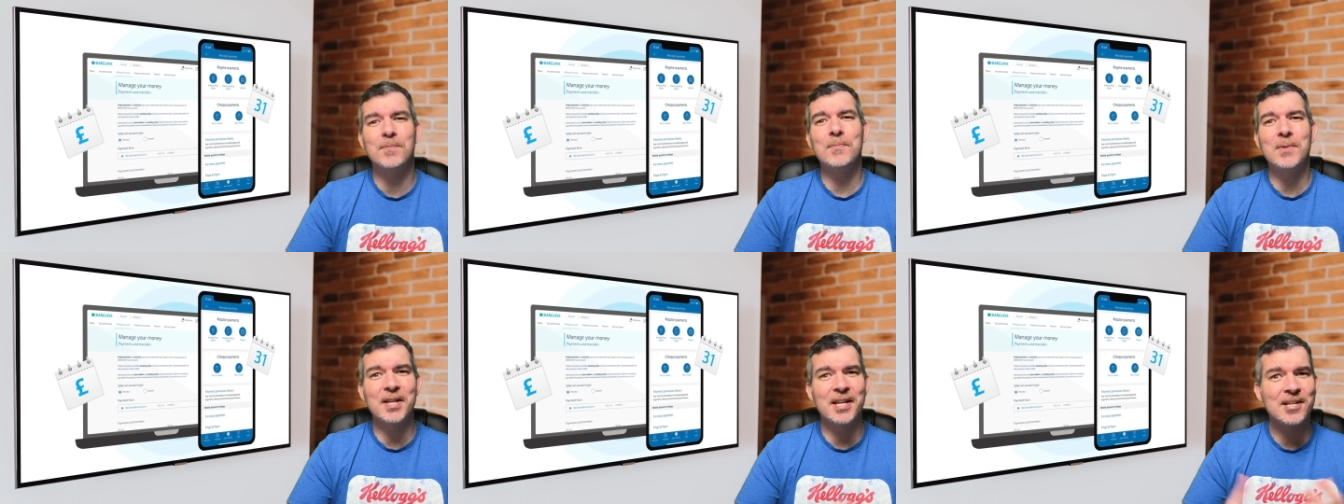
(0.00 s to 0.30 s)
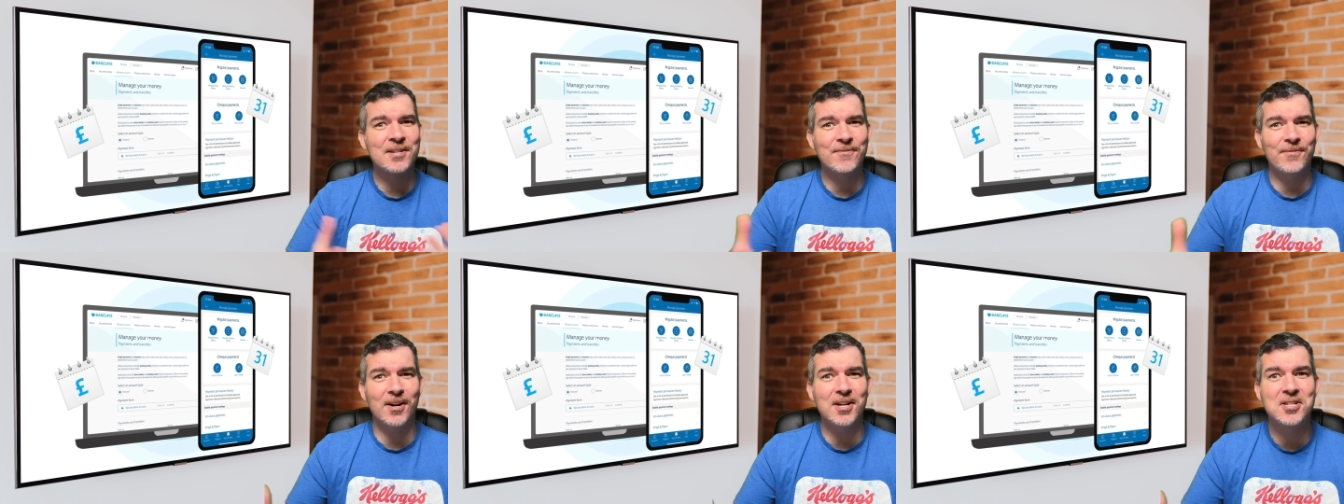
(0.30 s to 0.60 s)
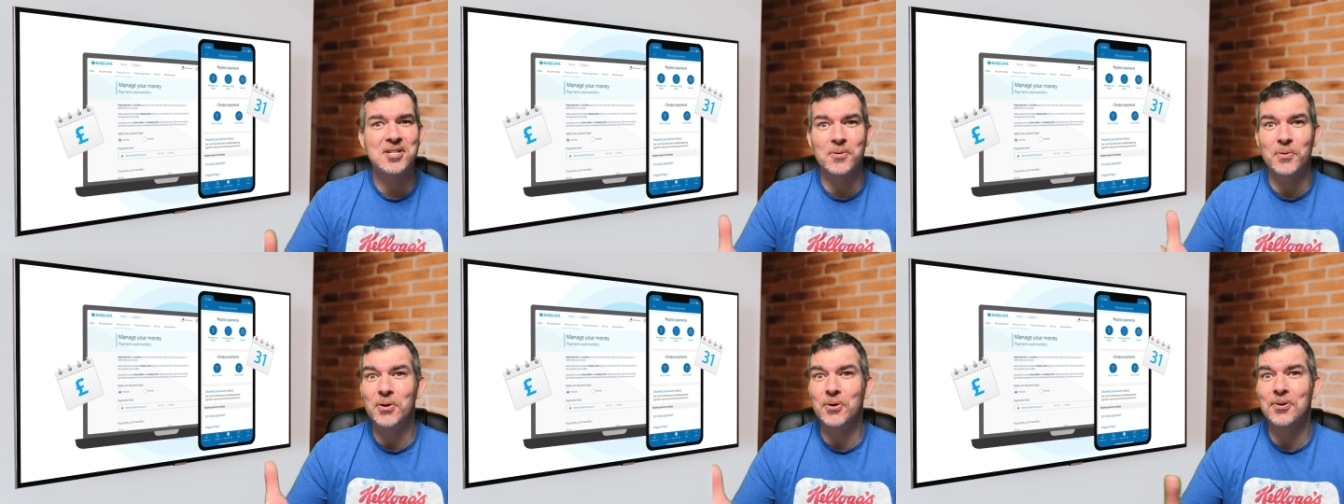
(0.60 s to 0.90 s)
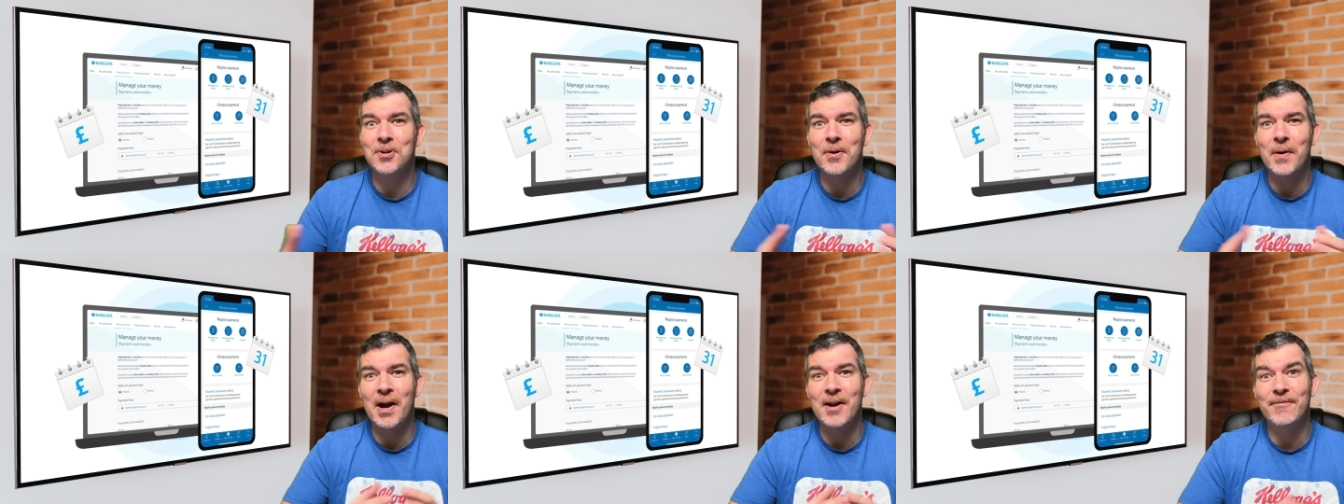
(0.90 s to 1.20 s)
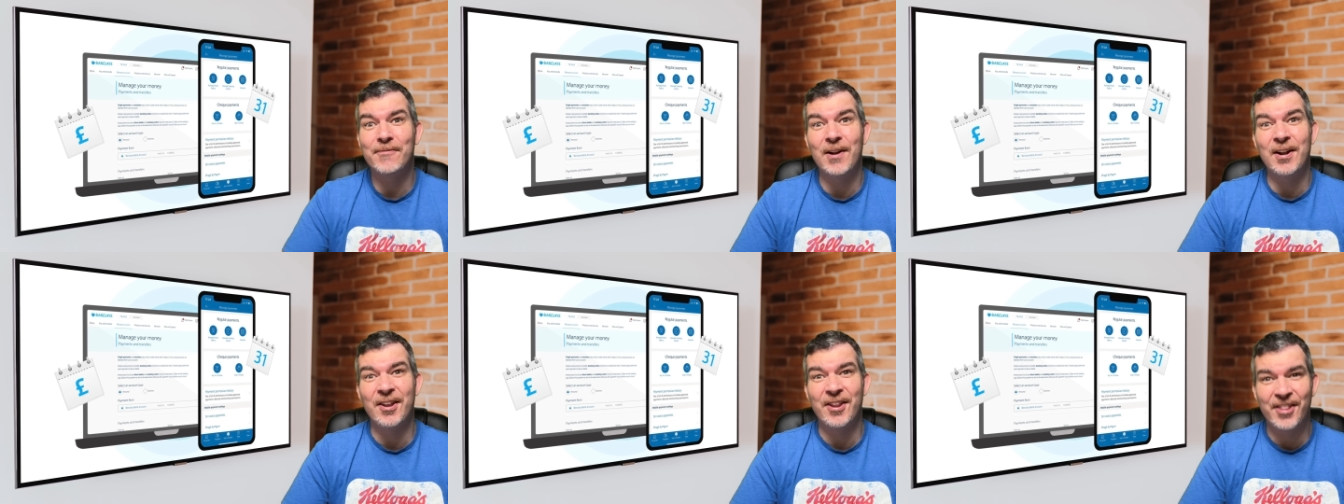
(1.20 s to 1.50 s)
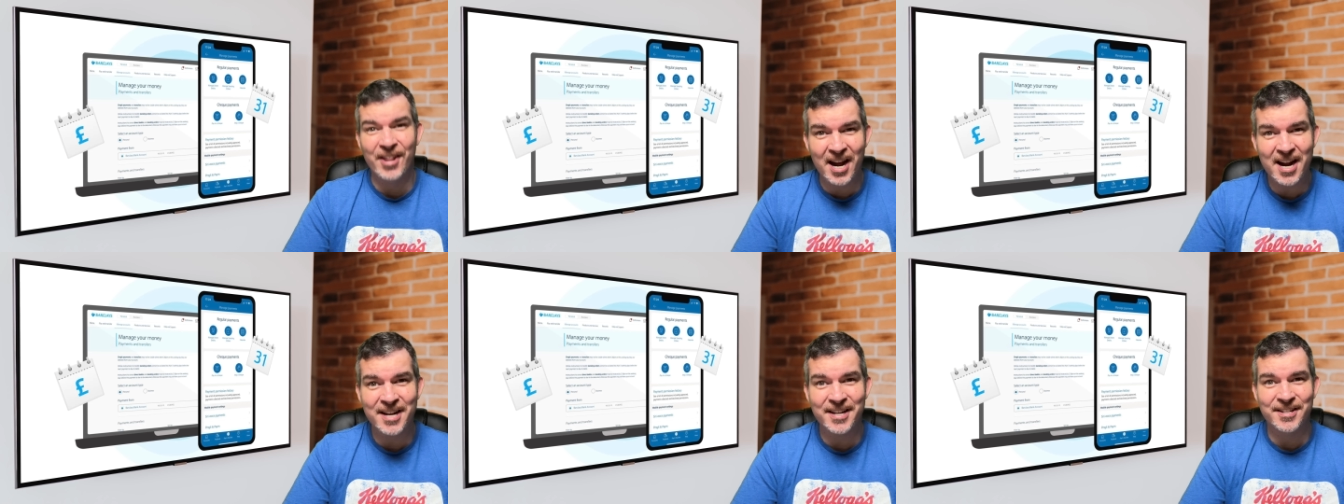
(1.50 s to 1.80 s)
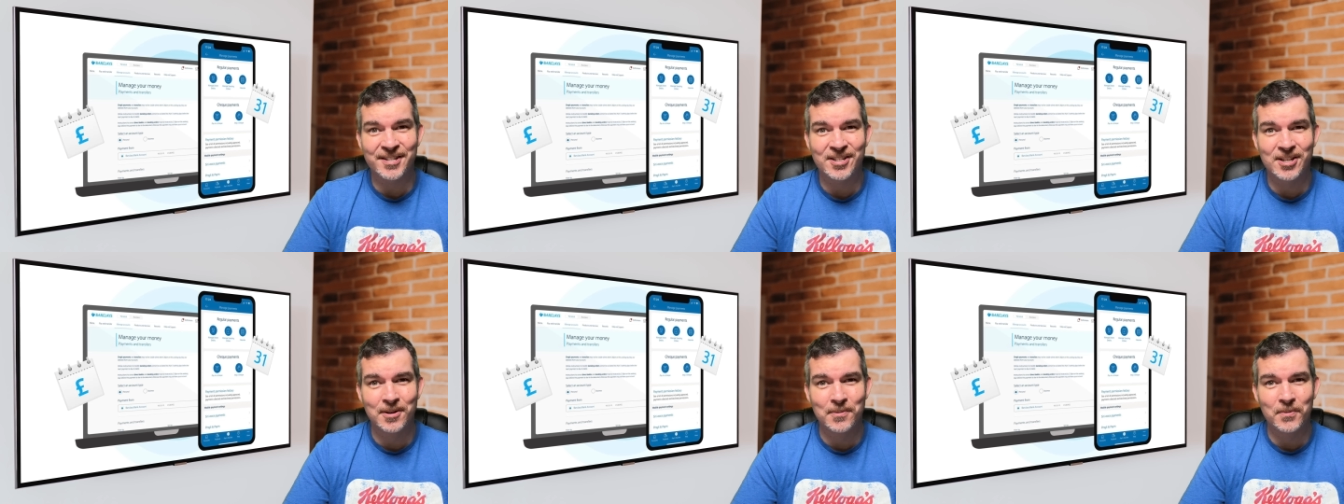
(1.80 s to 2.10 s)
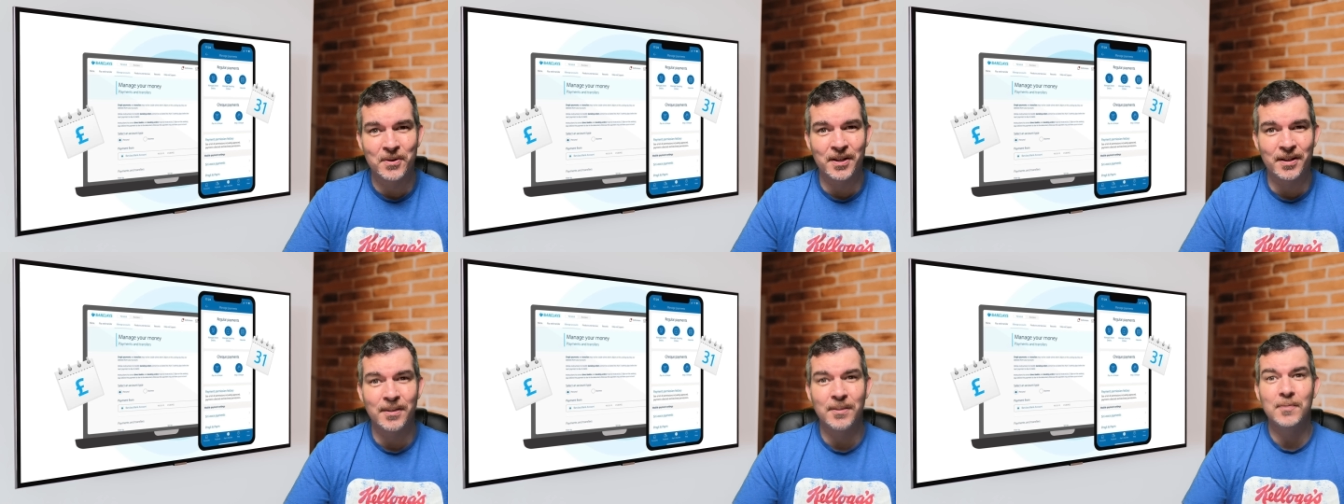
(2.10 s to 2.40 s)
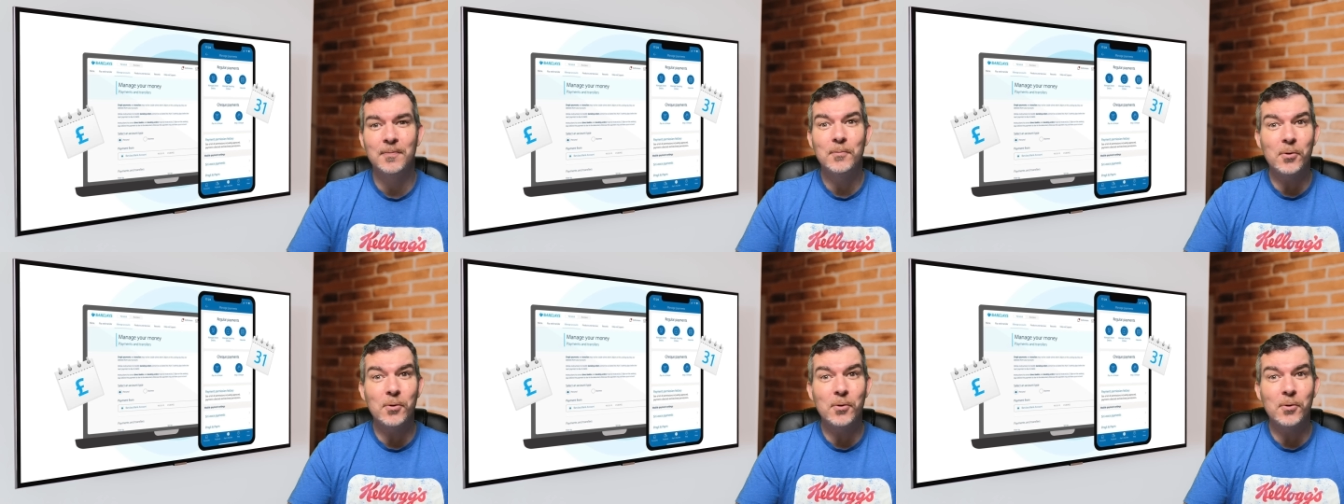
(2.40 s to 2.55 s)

But let's face it, we all know how fun that is, don't we?